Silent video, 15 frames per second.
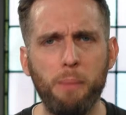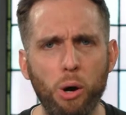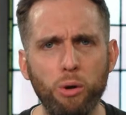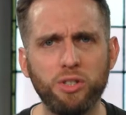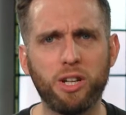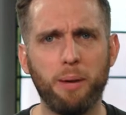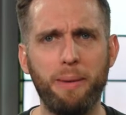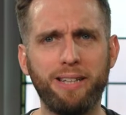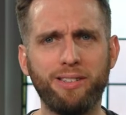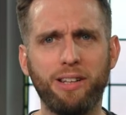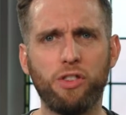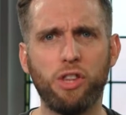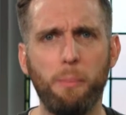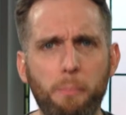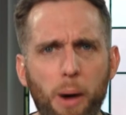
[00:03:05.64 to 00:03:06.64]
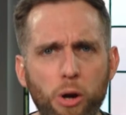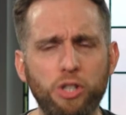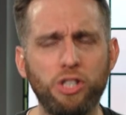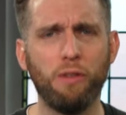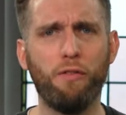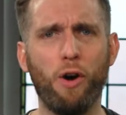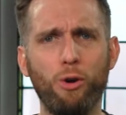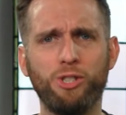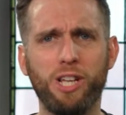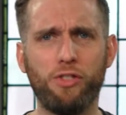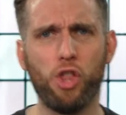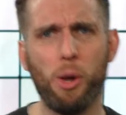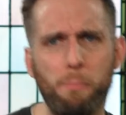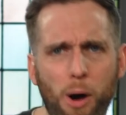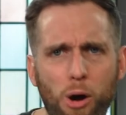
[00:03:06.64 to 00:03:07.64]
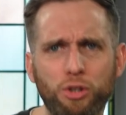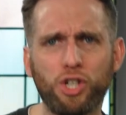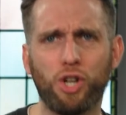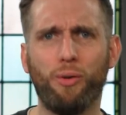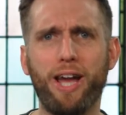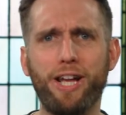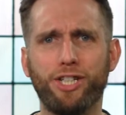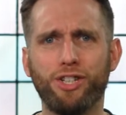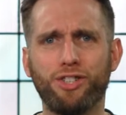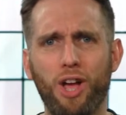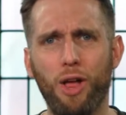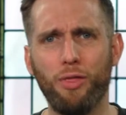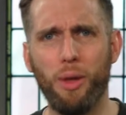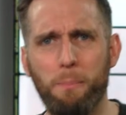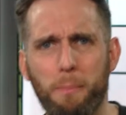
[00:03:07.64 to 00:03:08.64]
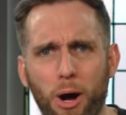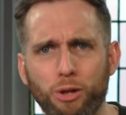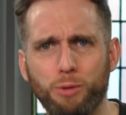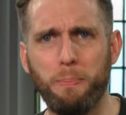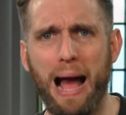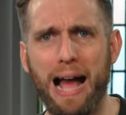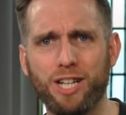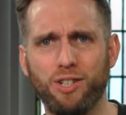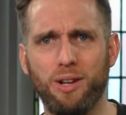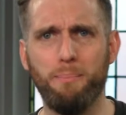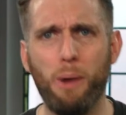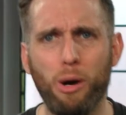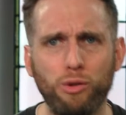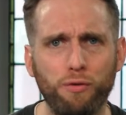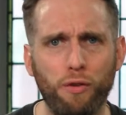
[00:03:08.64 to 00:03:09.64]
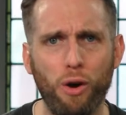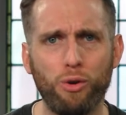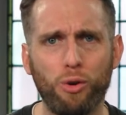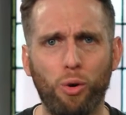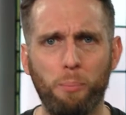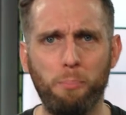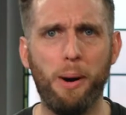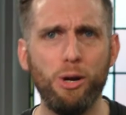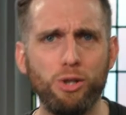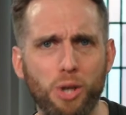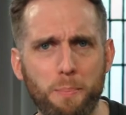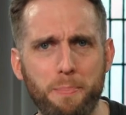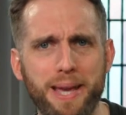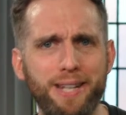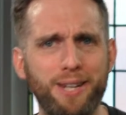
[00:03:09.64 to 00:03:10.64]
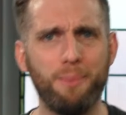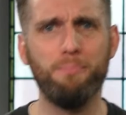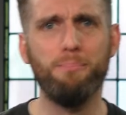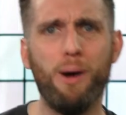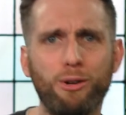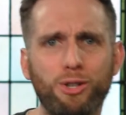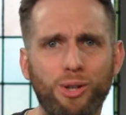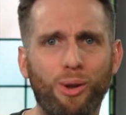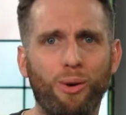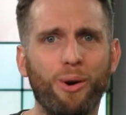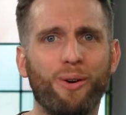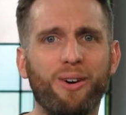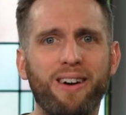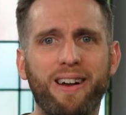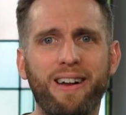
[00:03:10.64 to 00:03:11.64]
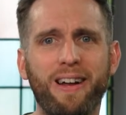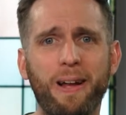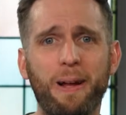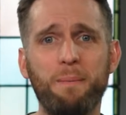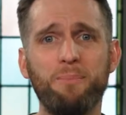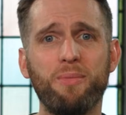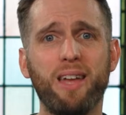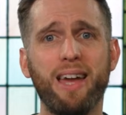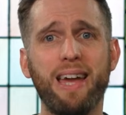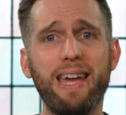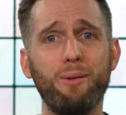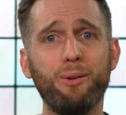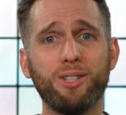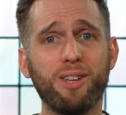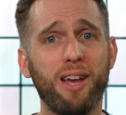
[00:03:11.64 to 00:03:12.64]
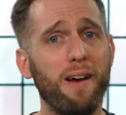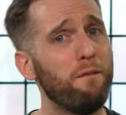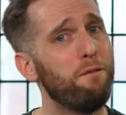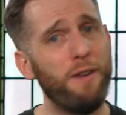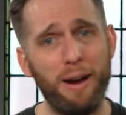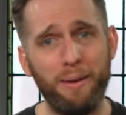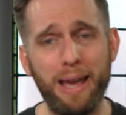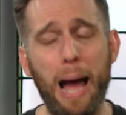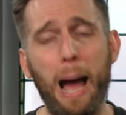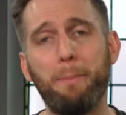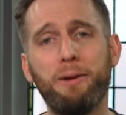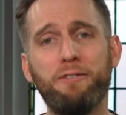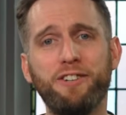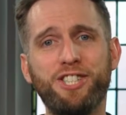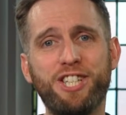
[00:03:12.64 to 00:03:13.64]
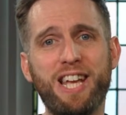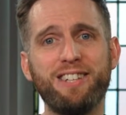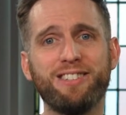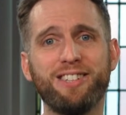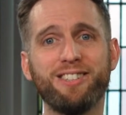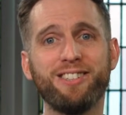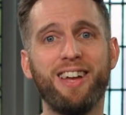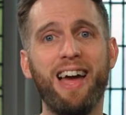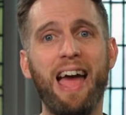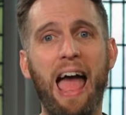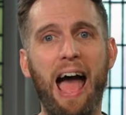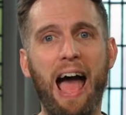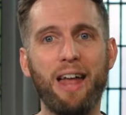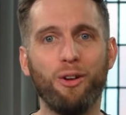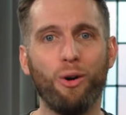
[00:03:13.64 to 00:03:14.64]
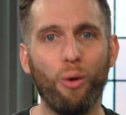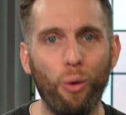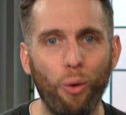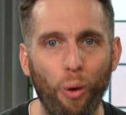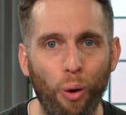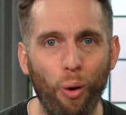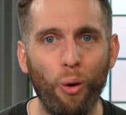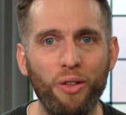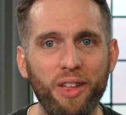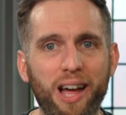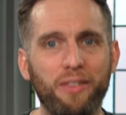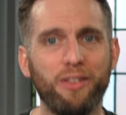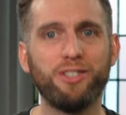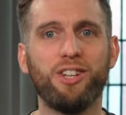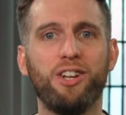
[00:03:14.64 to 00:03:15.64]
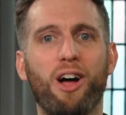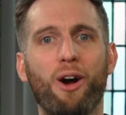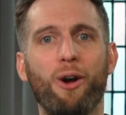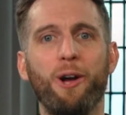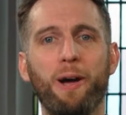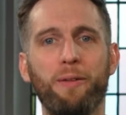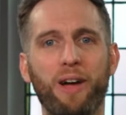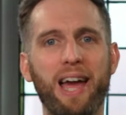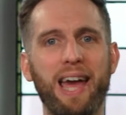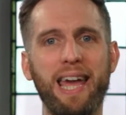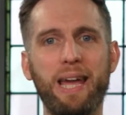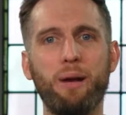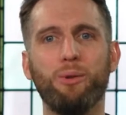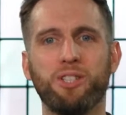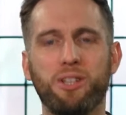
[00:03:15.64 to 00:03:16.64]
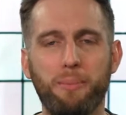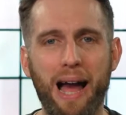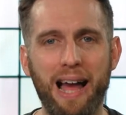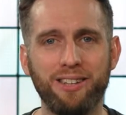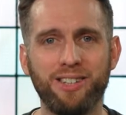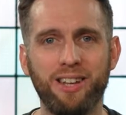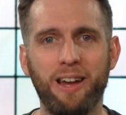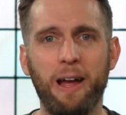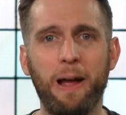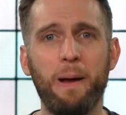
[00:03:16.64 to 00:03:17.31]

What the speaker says: most committed, the most devoted, the most courageous, the most passionate, most vocal, most obedient, most loyal. He was very happy for Jesus and all the others to know that he was the best.